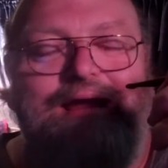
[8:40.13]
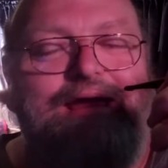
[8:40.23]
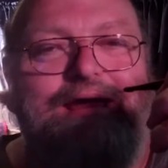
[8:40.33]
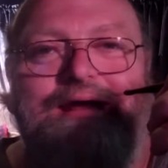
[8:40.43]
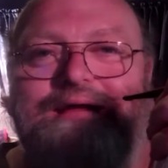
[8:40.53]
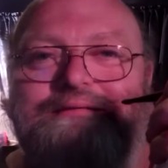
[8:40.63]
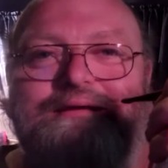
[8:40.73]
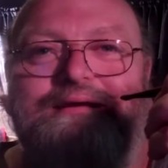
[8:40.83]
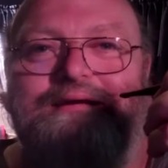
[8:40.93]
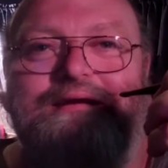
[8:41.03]
And I
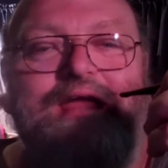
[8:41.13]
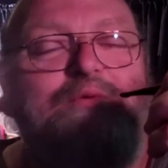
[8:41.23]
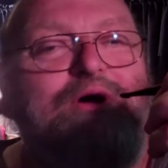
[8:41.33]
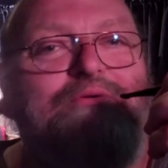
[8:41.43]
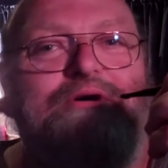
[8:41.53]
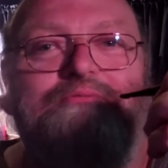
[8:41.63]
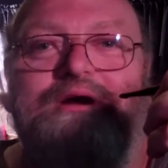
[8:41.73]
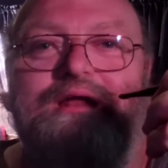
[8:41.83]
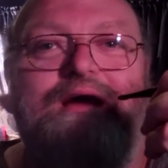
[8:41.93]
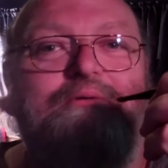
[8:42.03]
tell you, he went one
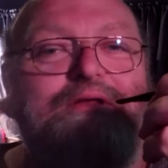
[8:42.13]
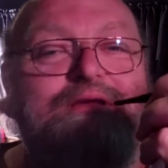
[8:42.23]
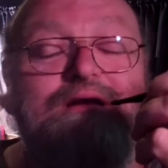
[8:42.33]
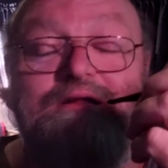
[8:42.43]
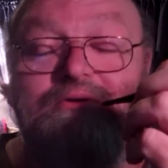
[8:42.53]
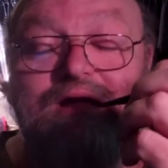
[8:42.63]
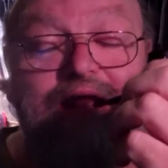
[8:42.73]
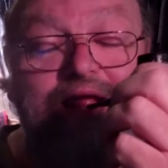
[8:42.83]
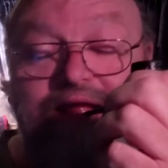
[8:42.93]
way and I went the other way.